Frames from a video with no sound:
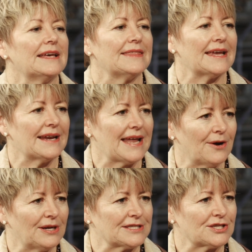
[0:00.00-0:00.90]
that
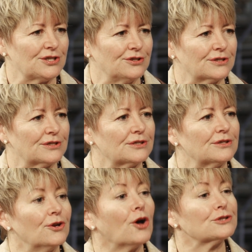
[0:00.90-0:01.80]
allow us to
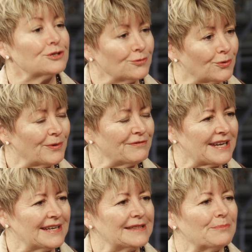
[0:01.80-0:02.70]
not do what we've
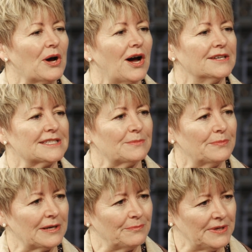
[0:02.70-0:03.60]
done in the past,
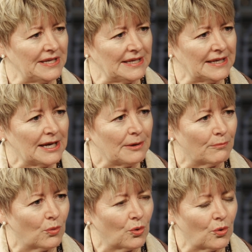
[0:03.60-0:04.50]
but be
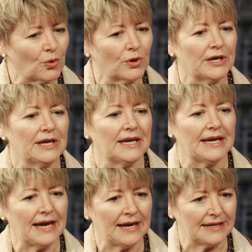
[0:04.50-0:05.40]
more
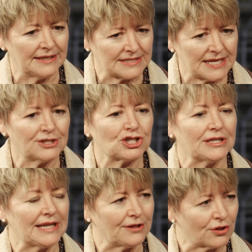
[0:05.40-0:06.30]

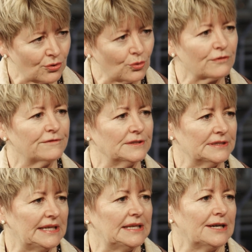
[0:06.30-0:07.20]
intentional and
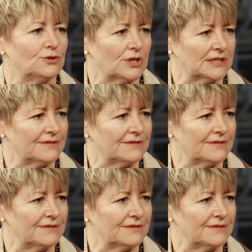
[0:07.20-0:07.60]
thoughtful in our drug